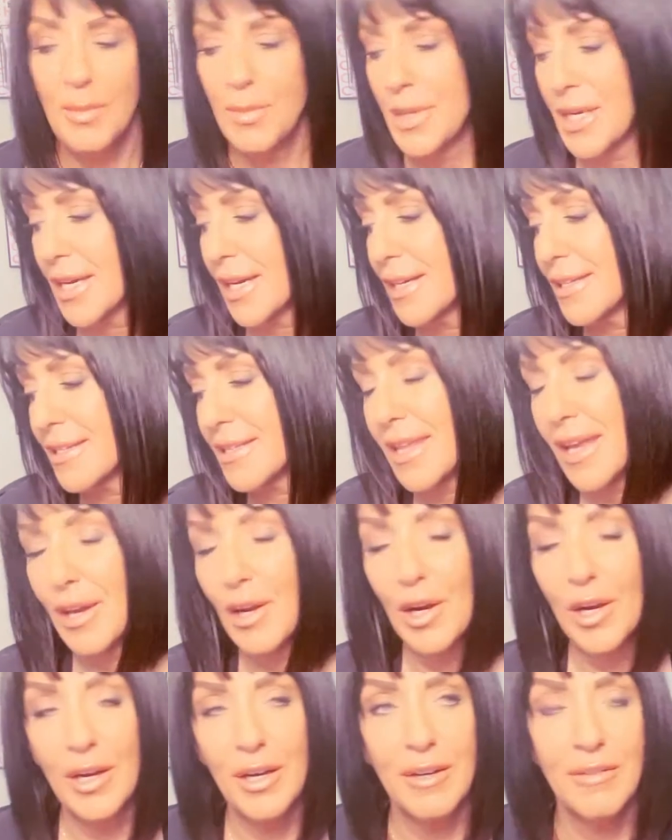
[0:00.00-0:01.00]
because they
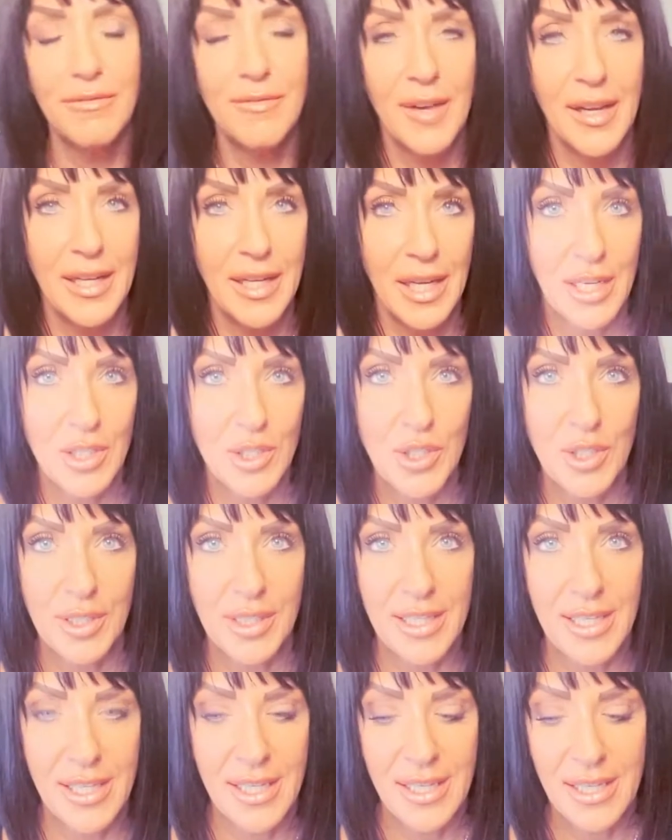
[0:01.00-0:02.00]
are
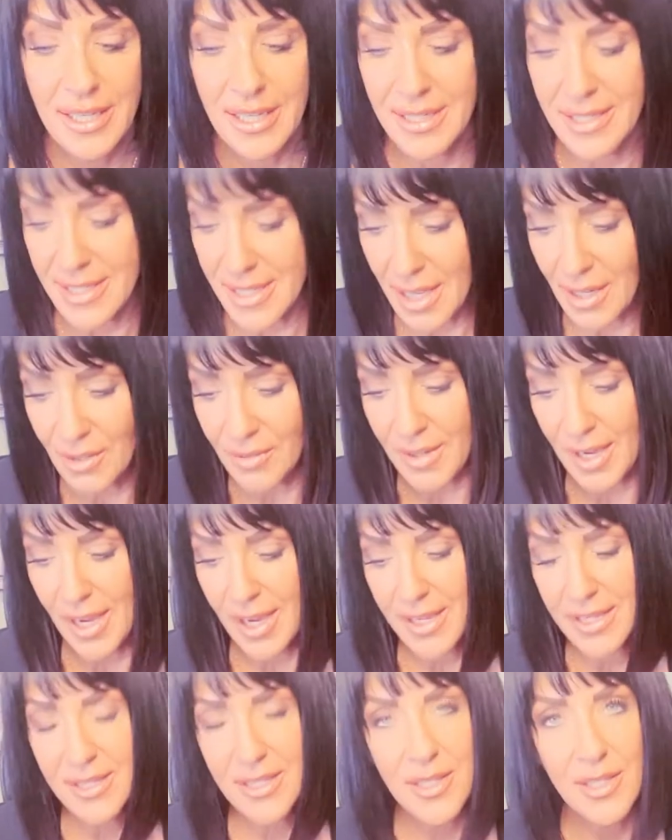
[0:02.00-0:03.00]
financially
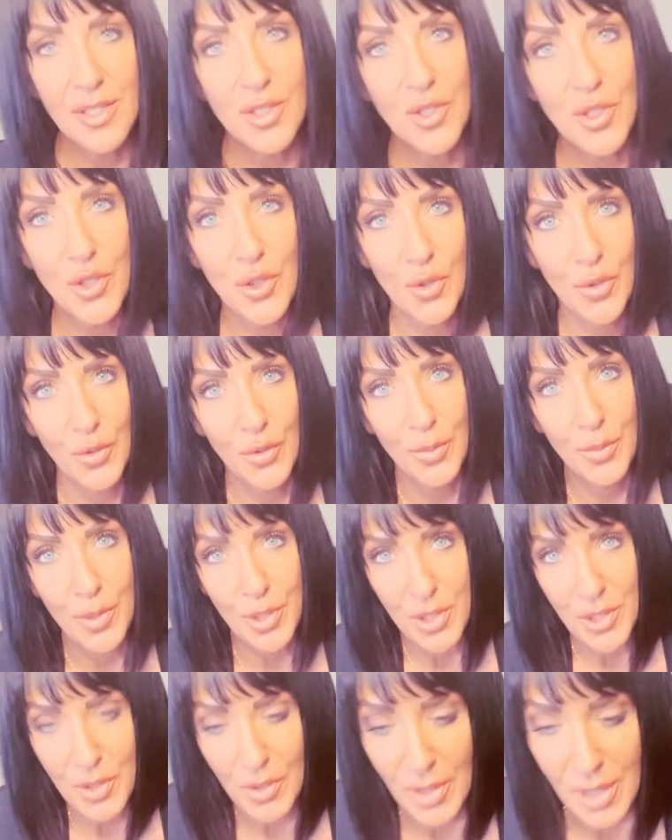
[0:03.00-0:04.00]
incentivized to
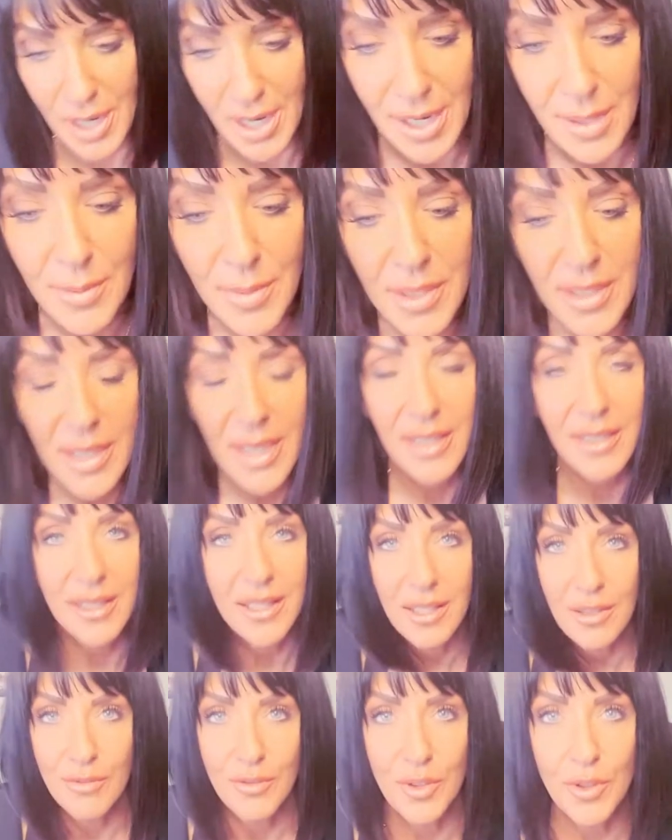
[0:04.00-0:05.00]
prescribe and
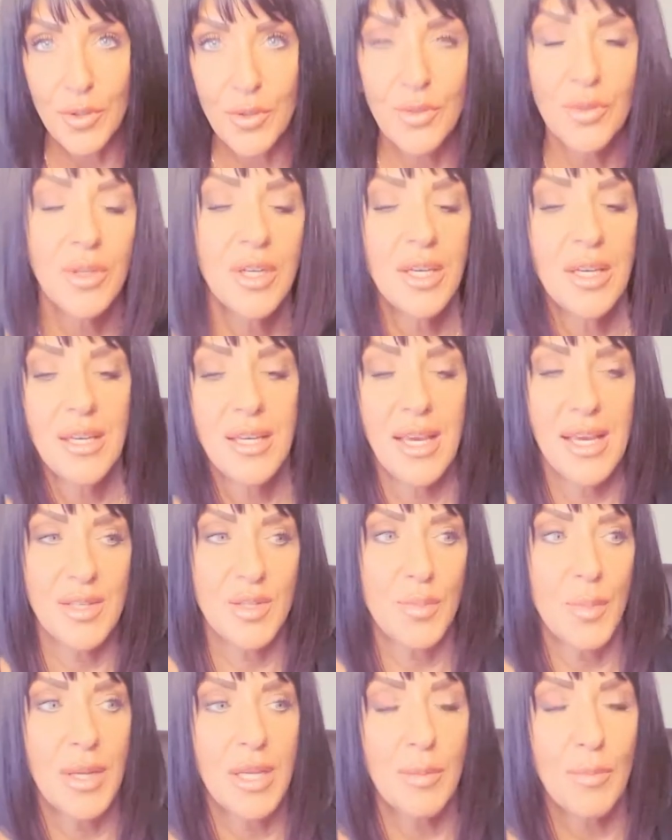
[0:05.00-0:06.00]
give you
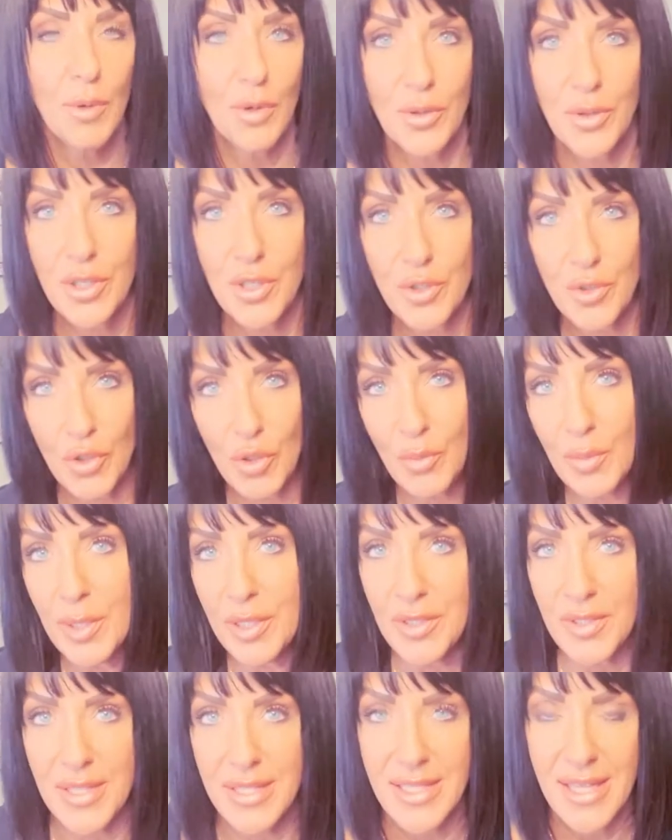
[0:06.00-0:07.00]
as many birth control
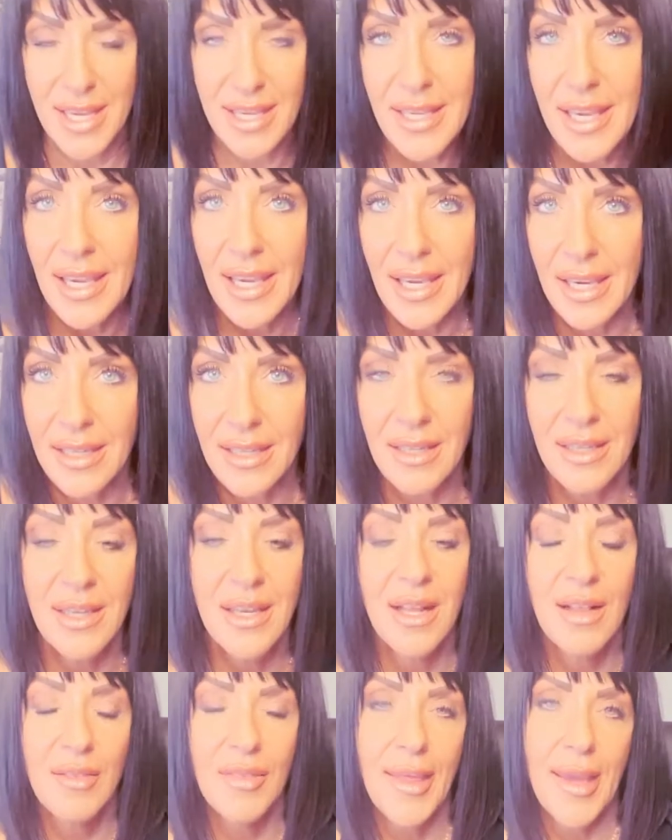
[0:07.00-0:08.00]
pills as they can.
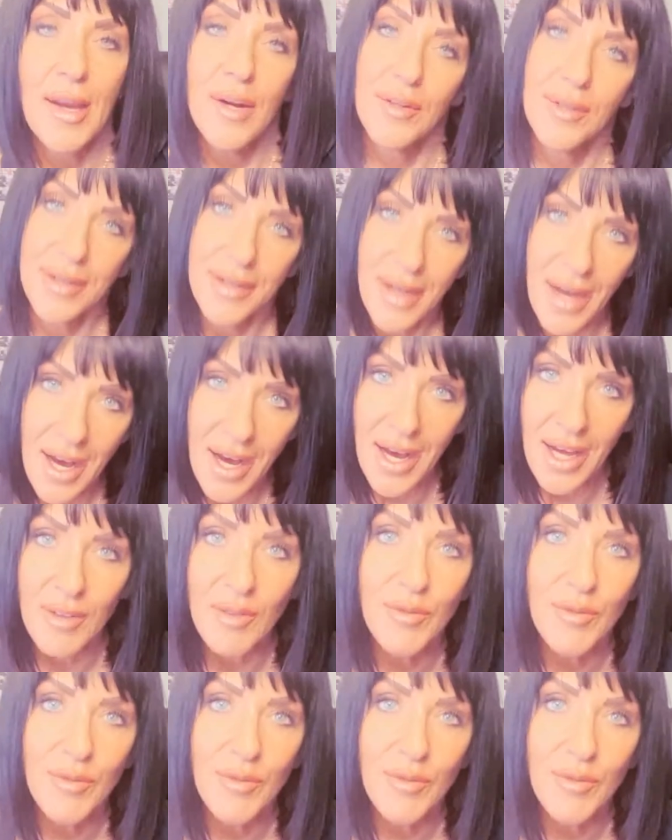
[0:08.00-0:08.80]
They are not